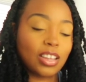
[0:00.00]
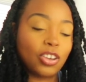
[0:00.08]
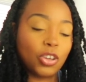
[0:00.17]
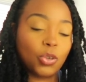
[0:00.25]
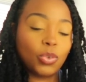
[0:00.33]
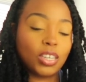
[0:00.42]

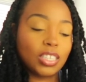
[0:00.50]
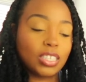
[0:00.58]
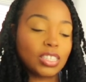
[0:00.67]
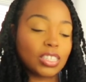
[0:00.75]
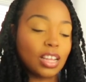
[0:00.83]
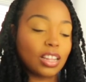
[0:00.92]
Newness,
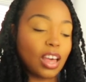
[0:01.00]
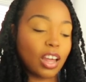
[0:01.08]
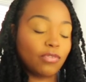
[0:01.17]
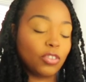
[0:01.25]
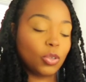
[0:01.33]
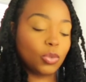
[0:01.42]
a lot
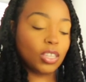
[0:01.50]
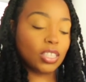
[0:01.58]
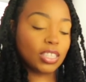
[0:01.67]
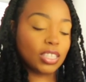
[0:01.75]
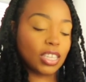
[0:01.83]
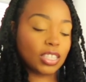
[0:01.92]
of
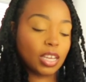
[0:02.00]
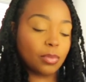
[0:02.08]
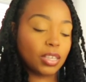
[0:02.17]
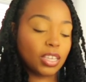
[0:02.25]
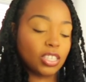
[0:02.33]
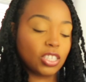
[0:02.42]
newness that's
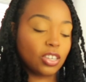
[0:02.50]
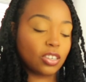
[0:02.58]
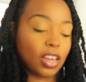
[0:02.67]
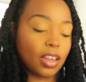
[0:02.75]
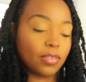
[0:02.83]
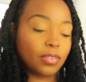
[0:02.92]
coming into your
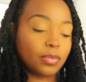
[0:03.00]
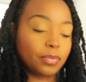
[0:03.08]
life.